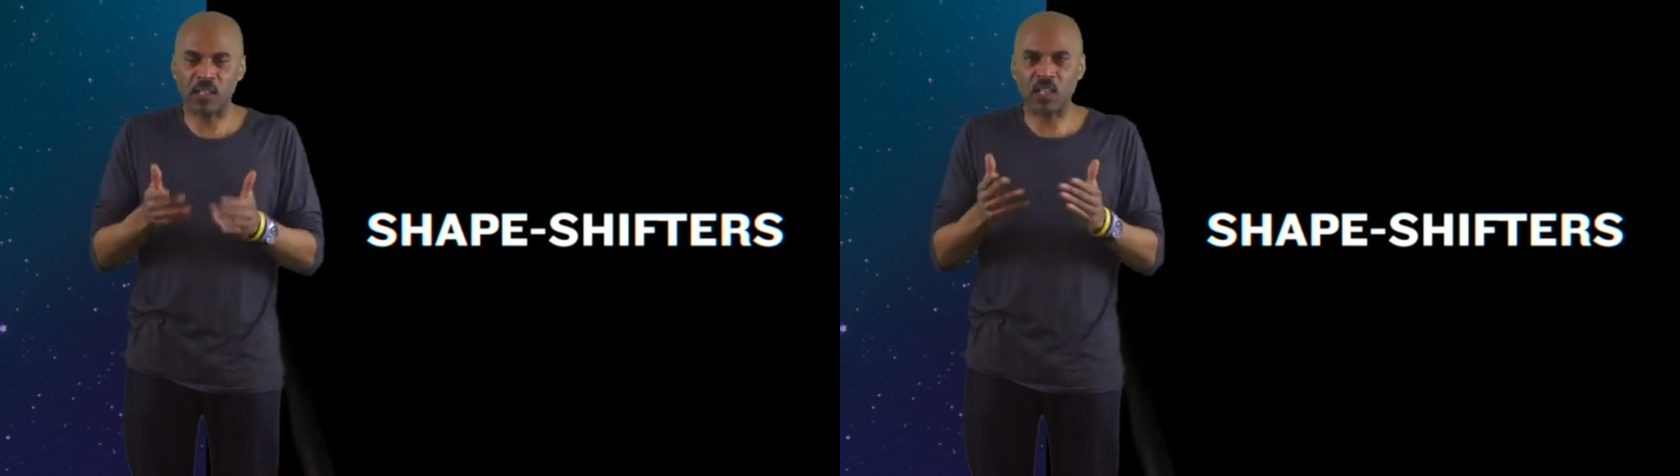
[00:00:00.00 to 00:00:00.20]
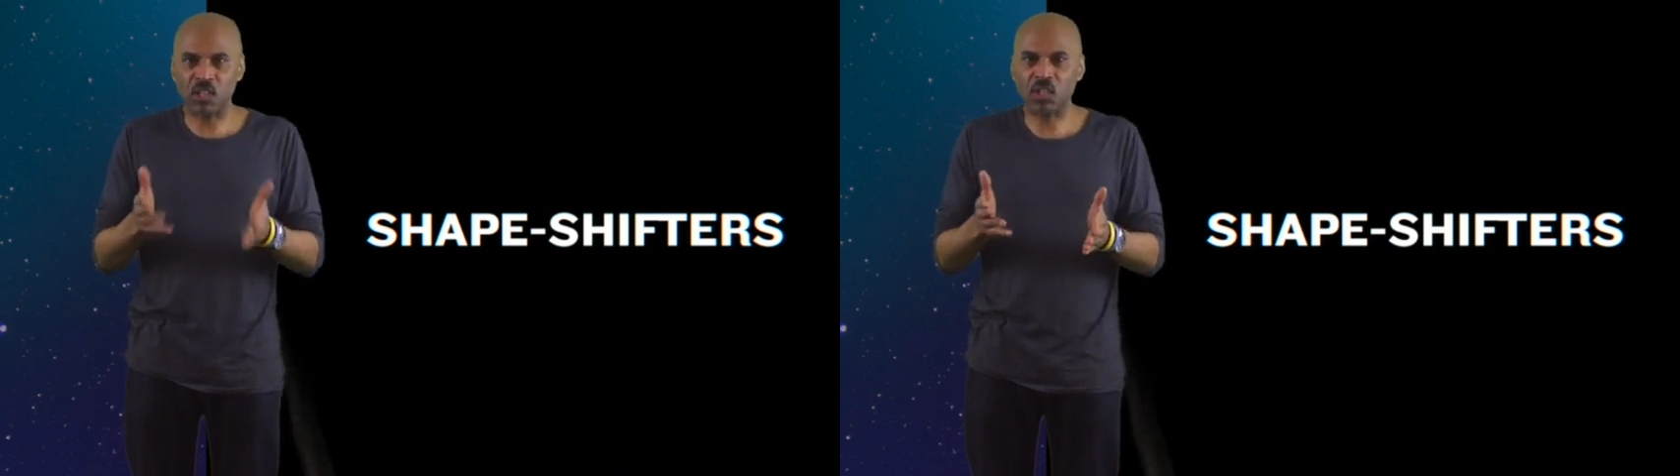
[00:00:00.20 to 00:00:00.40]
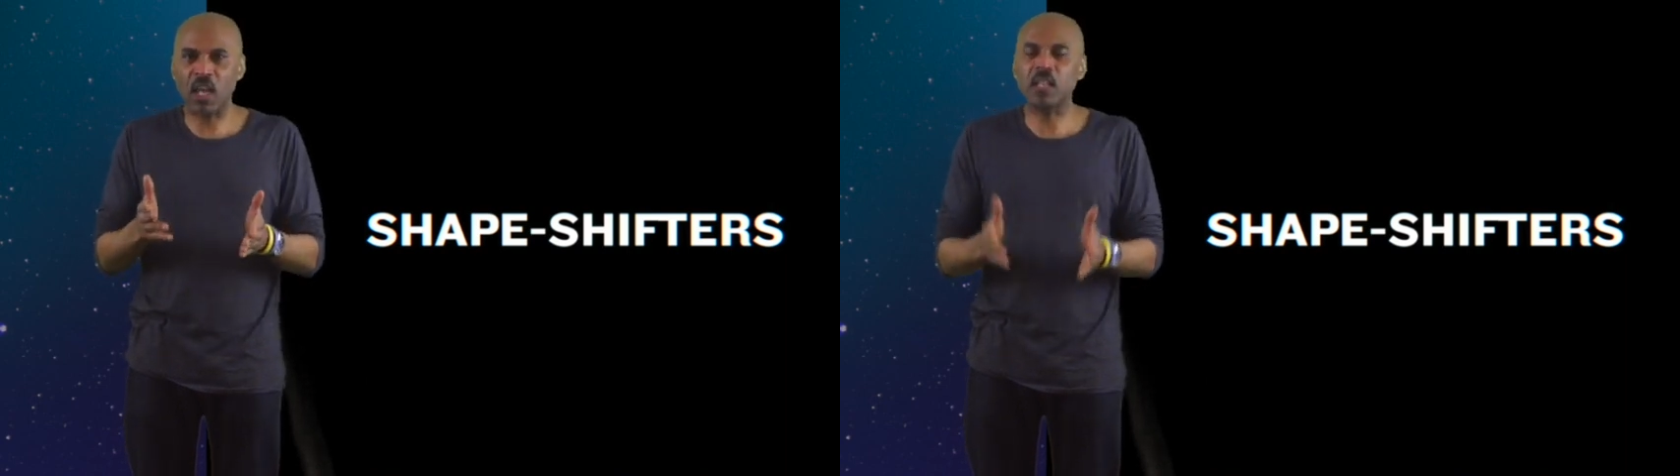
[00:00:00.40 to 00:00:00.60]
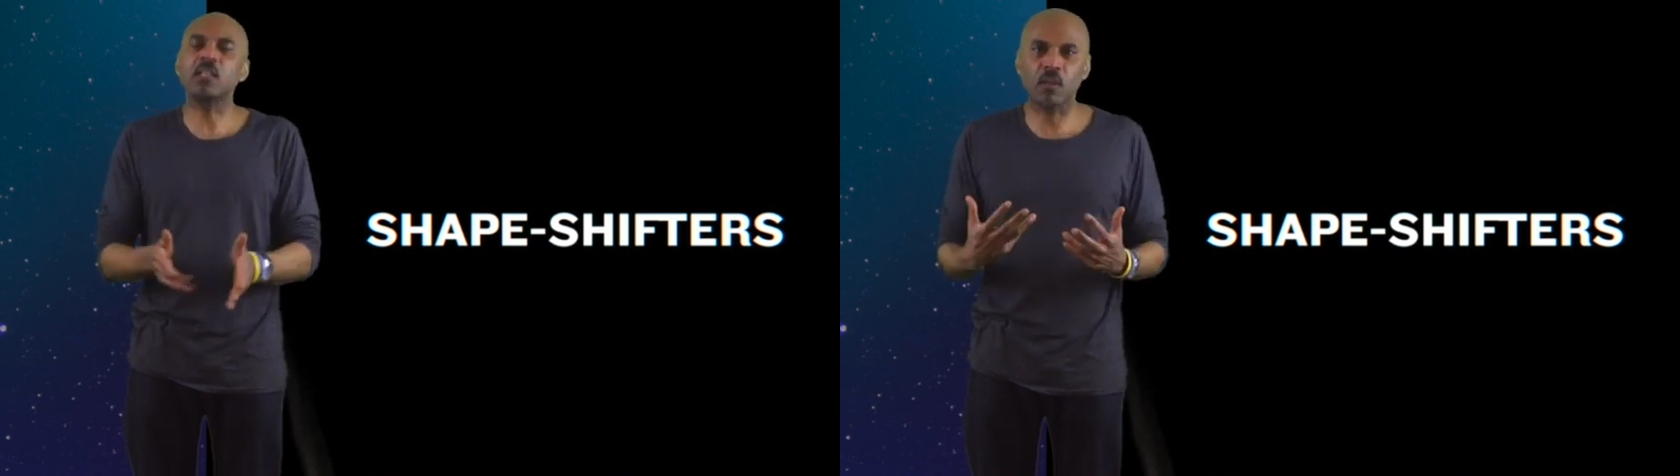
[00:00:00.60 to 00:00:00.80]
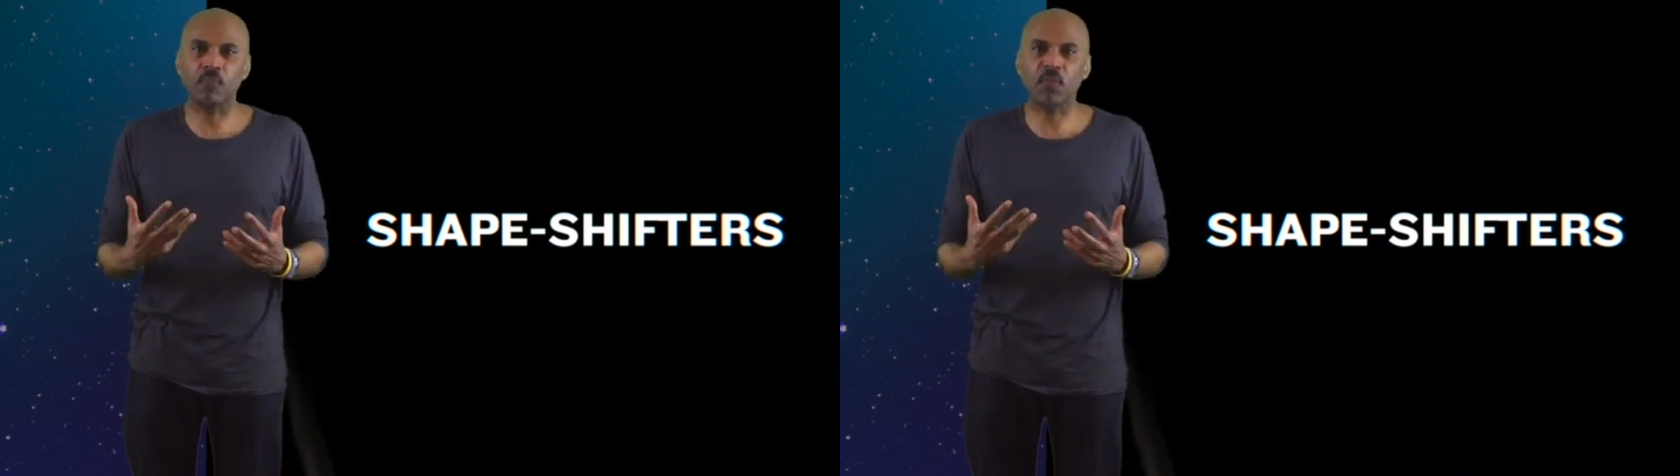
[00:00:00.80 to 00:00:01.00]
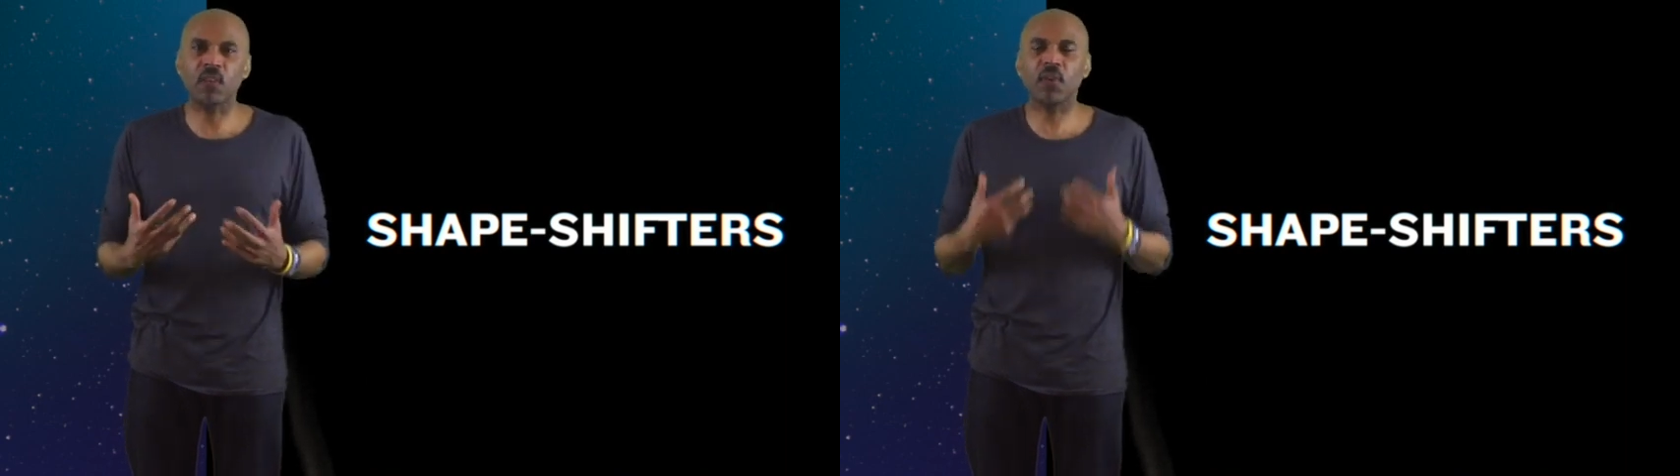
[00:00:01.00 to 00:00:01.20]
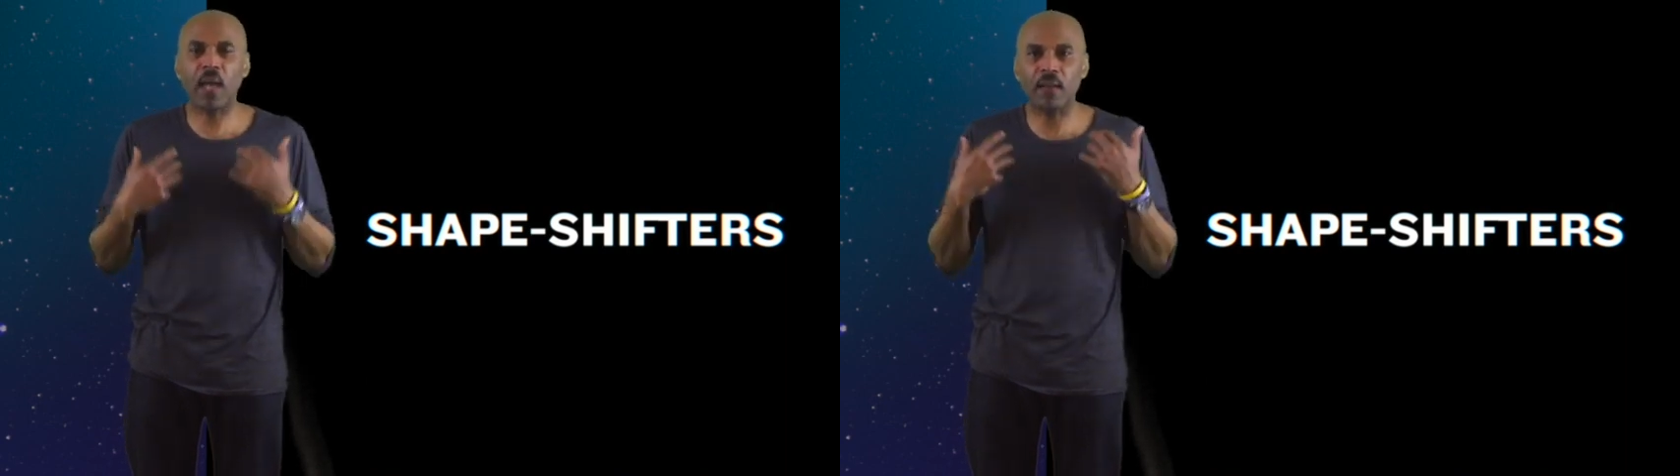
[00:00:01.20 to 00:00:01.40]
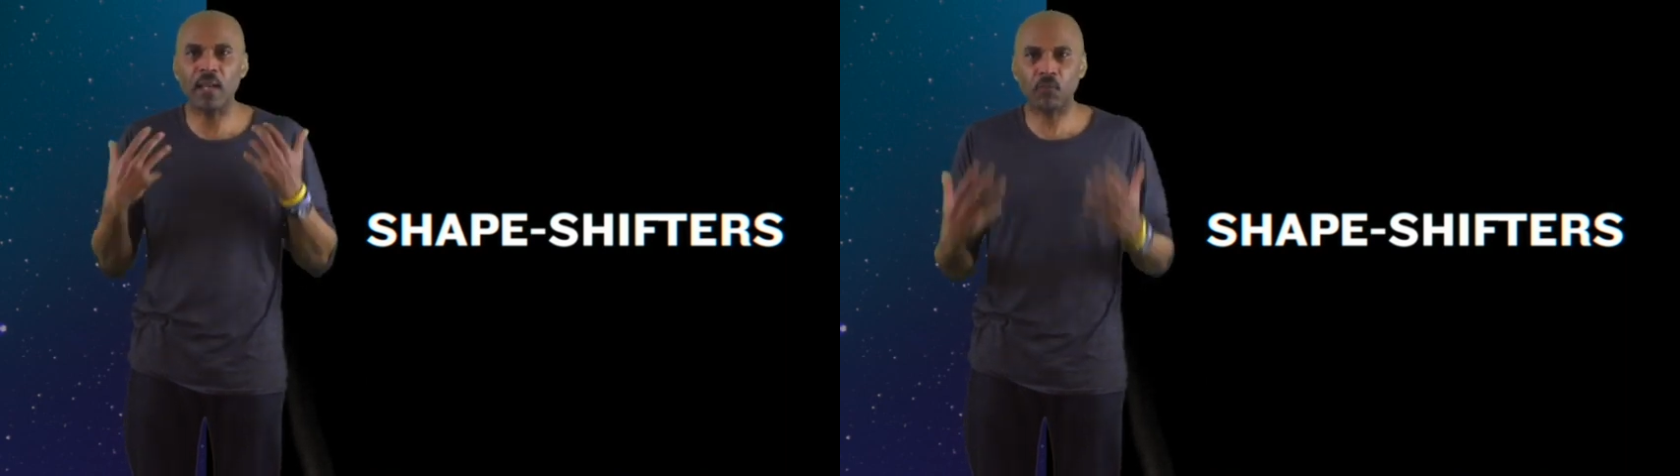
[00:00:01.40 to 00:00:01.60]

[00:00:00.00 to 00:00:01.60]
As I said, if you had